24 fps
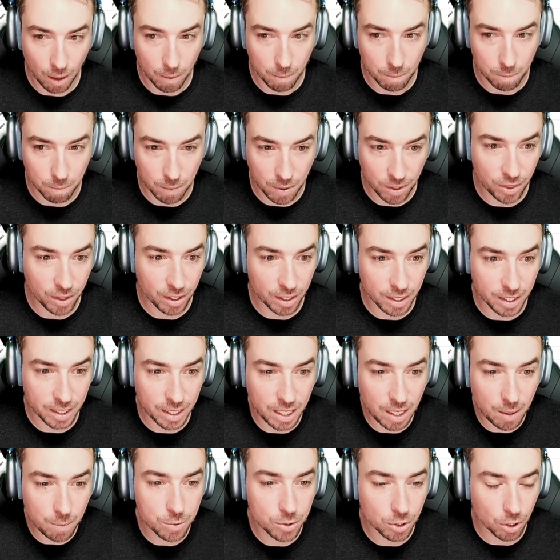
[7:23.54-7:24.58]
Mythic
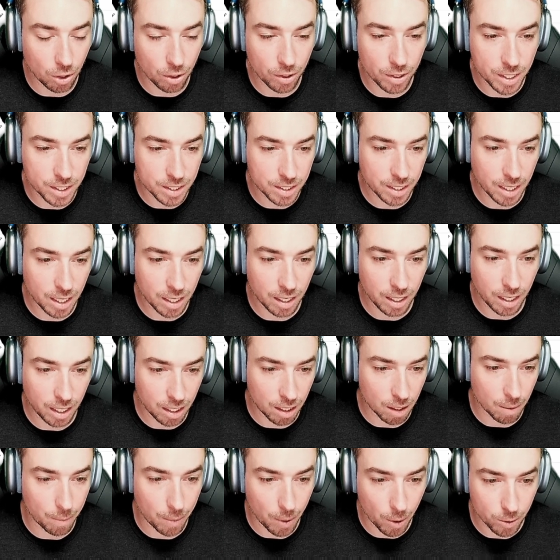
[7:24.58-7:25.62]
keeps all this data in
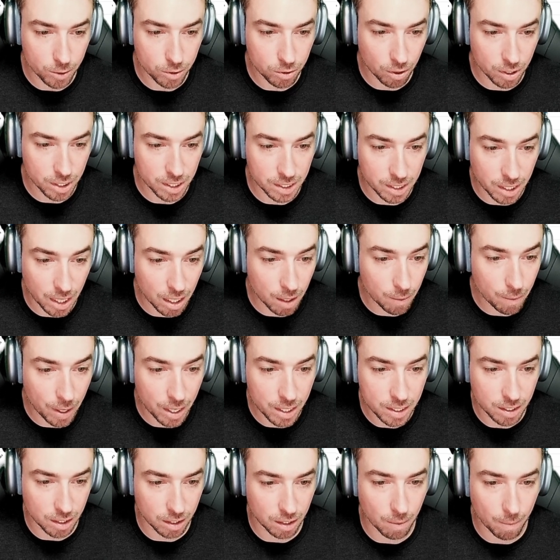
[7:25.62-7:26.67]
a Postgres
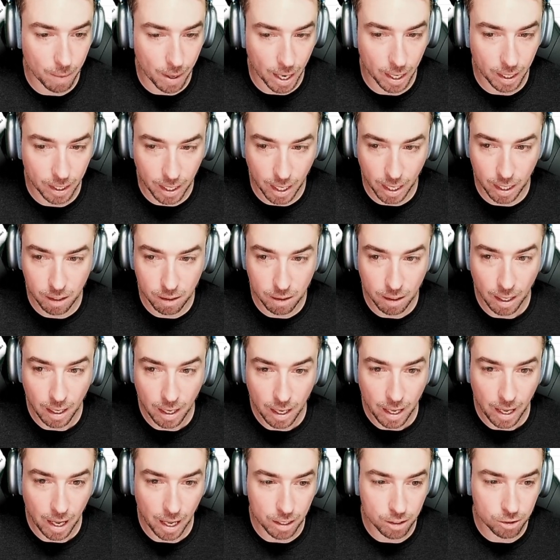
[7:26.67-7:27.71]
database in the back end,
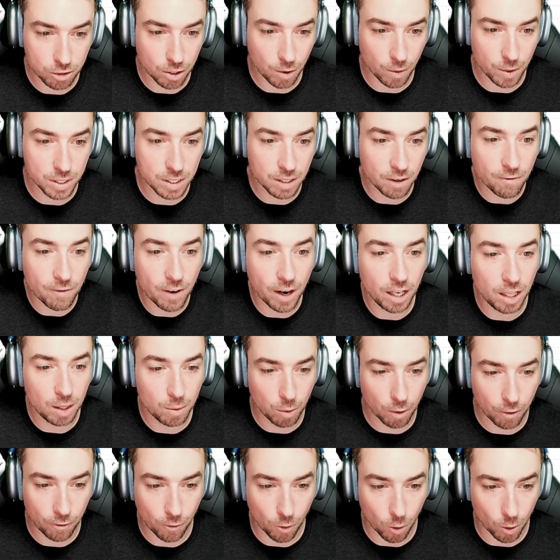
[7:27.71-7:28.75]
and so it's
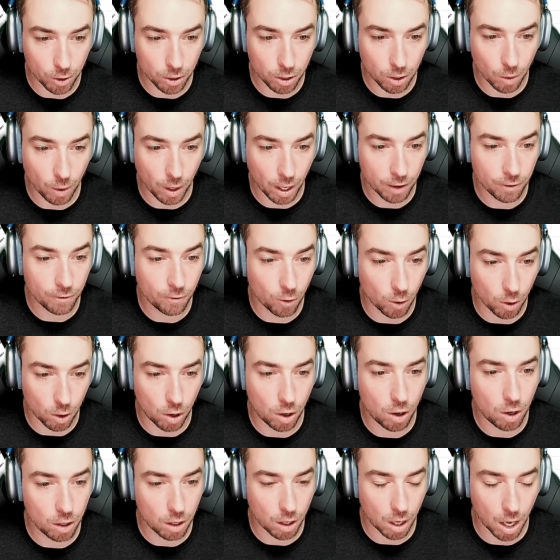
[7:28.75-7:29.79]
available for you and for
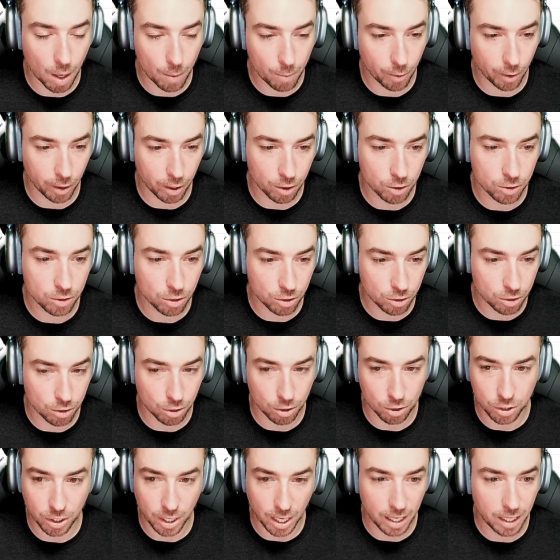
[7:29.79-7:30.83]
all operators to
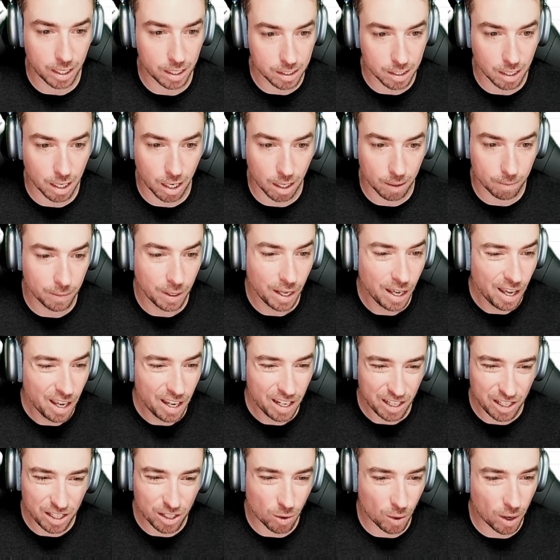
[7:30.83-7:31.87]
search at any time.
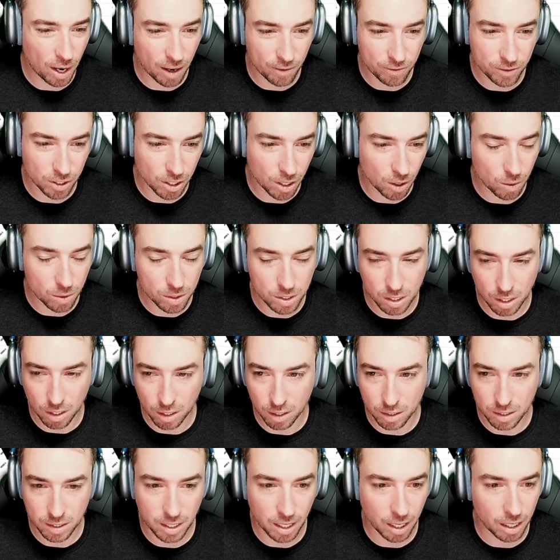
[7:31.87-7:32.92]
You don't have to go
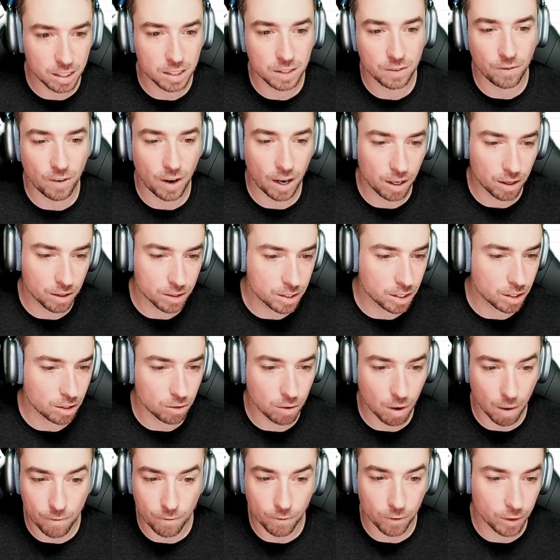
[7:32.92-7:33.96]
to text files and
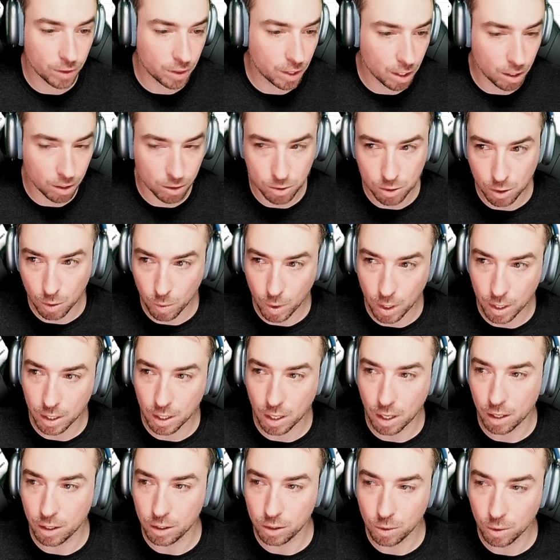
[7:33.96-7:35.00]
grab for things or
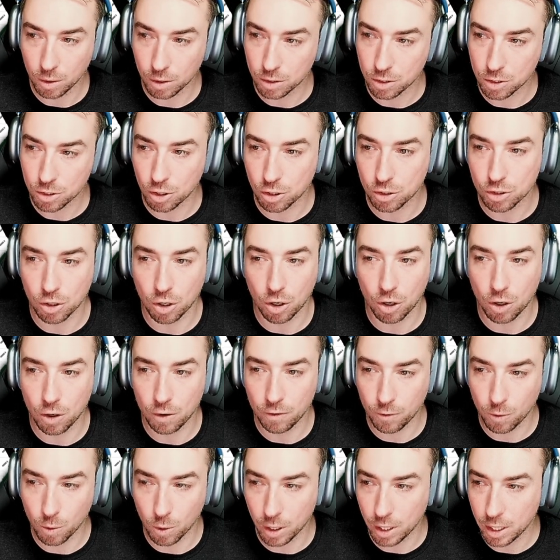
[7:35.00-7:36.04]
whatnot. You can search all
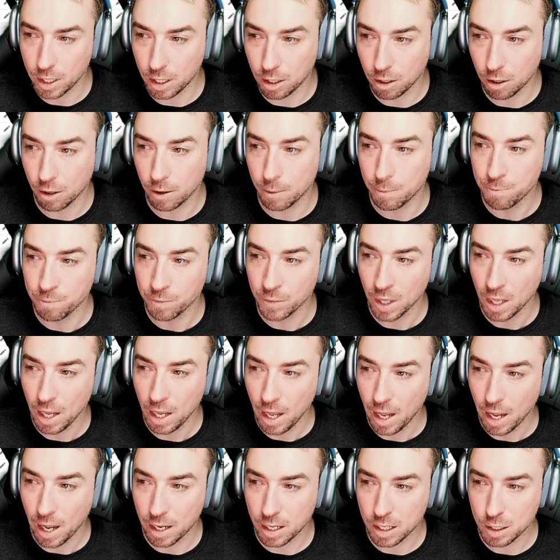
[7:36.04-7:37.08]
for it here.
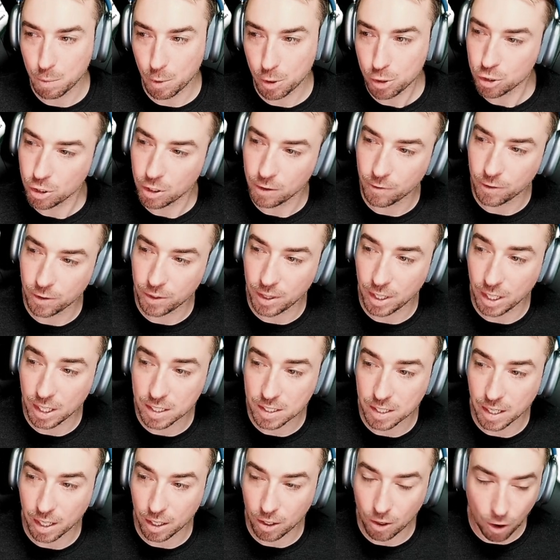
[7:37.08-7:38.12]
And especially for things
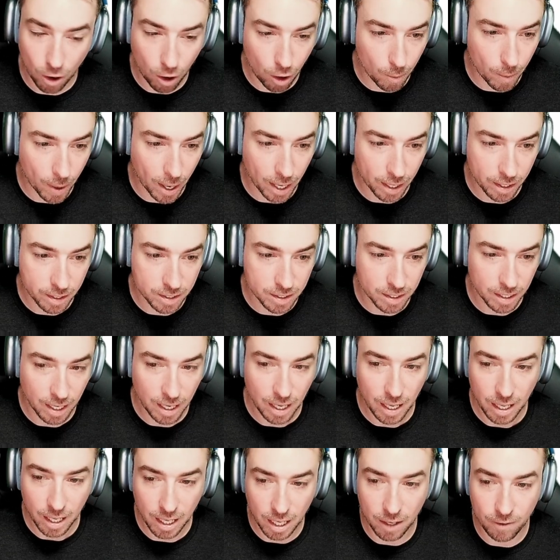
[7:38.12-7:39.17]
like callbacks,
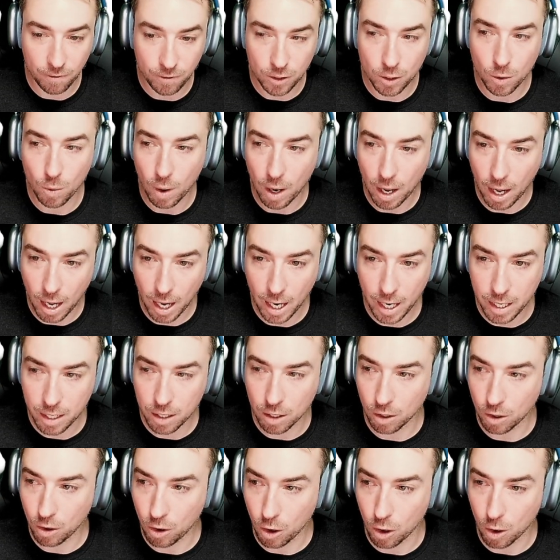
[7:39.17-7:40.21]
if you hide
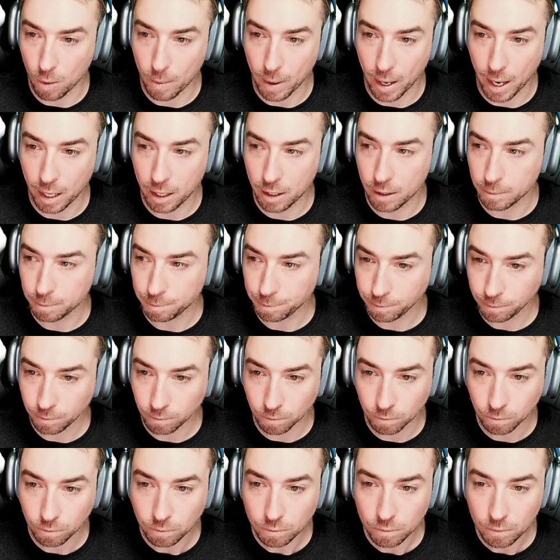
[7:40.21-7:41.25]
a callback,
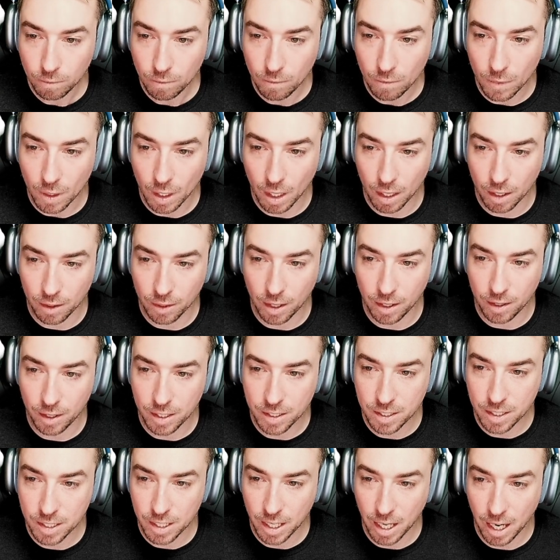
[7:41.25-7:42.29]
then
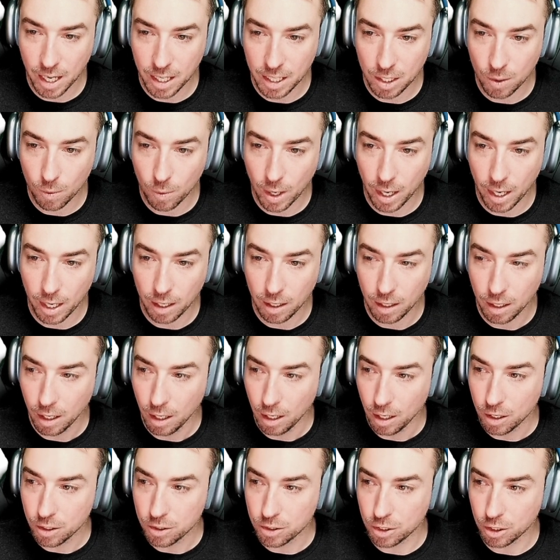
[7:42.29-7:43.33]
this is a handy way
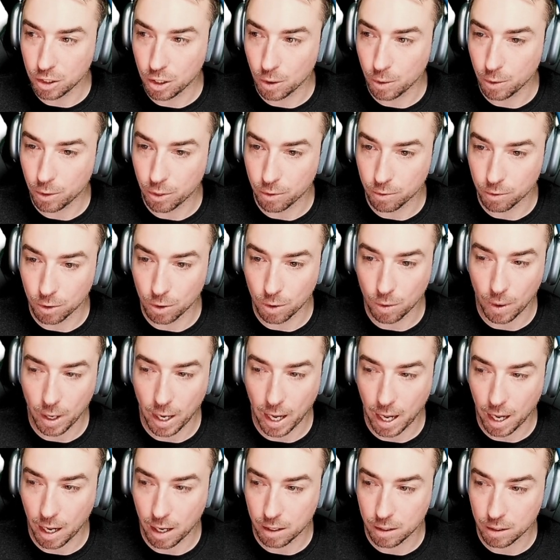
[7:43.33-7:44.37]
to go through
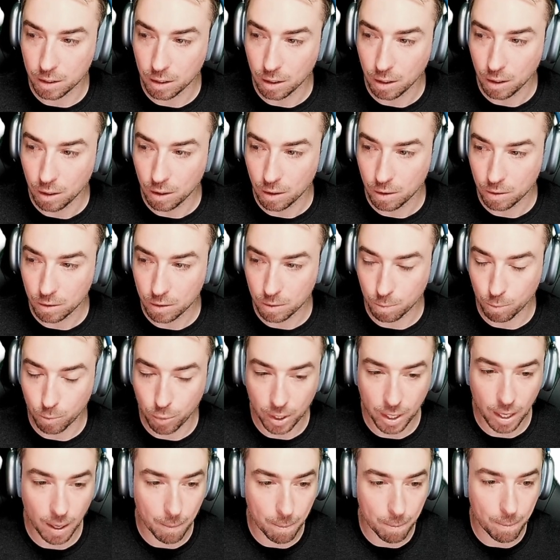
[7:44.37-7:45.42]
and
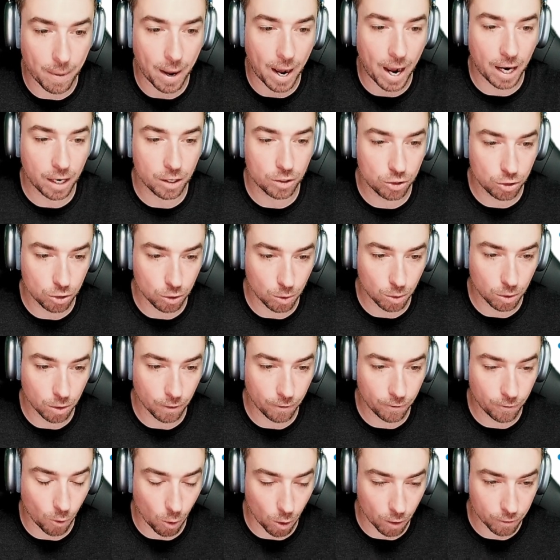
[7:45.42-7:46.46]
bring it back to the
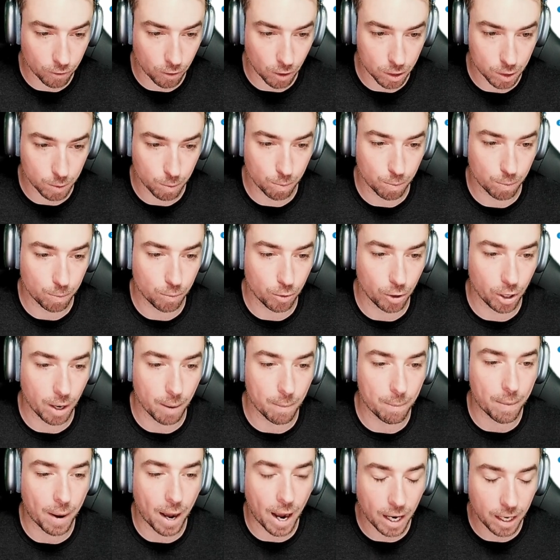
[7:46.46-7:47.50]
forefront, bring
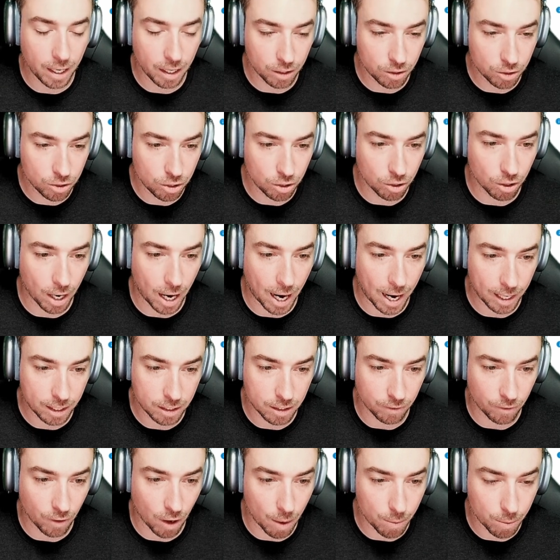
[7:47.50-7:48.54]
it back into your
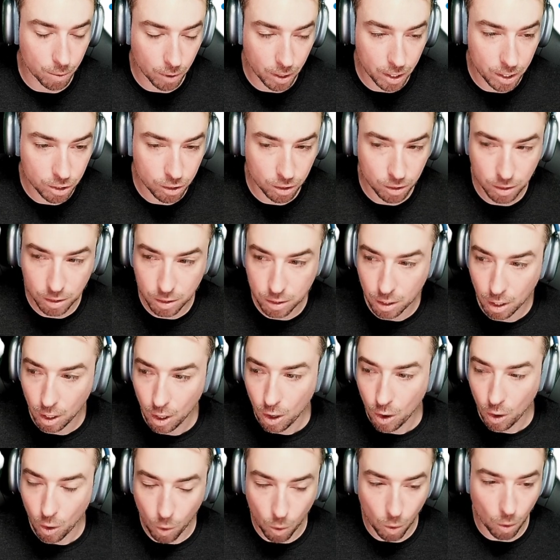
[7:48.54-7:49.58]
active operations,
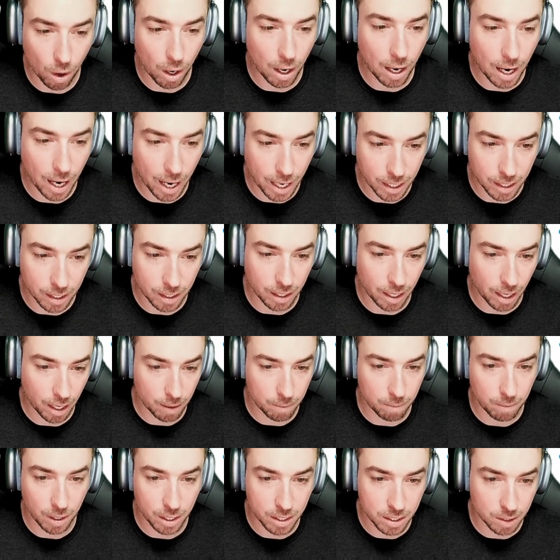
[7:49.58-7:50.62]
or hide it
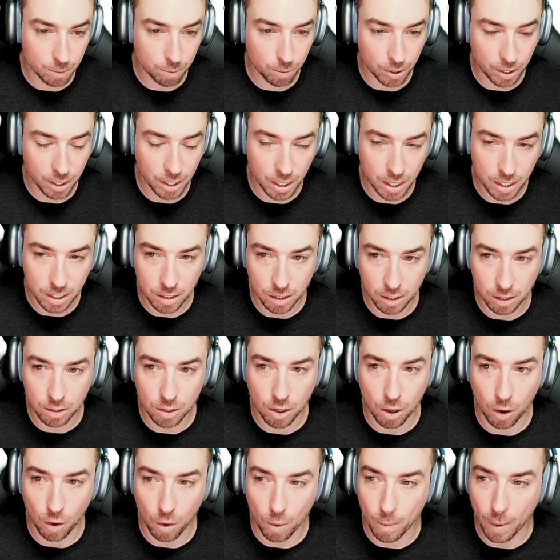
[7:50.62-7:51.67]
again. Makes it pretty easy to
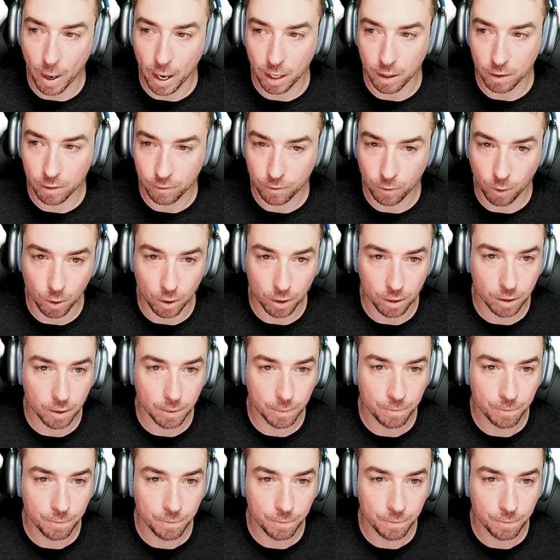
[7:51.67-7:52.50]
toggle back and forth.